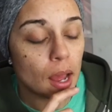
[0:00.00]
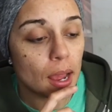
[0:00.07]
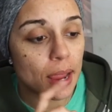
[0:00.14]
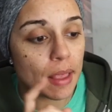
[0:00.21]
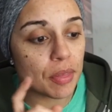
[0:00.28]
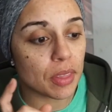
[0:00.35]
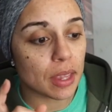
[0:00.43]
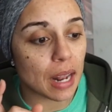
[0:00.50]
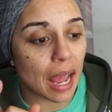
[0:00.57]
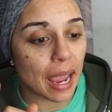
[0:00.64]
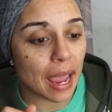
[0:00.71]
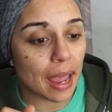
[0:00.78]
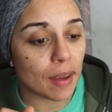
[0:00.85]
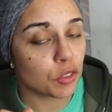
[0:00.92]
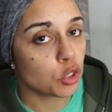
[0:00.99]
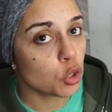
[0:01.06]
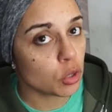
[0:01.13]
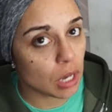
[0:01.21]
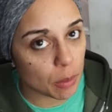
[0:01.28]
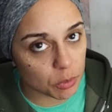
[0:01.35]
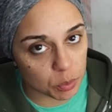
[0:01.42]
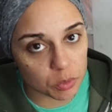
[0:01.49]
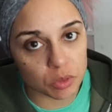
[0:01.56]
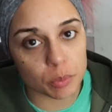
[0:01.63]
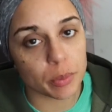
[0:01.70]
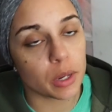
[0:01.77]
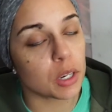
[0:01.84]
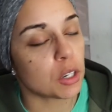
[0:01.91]
Uh, and then I have two tablespoons
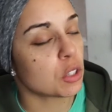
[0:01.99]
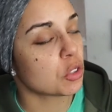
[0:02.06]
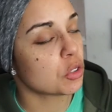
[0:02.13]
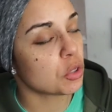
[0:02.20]
of butter,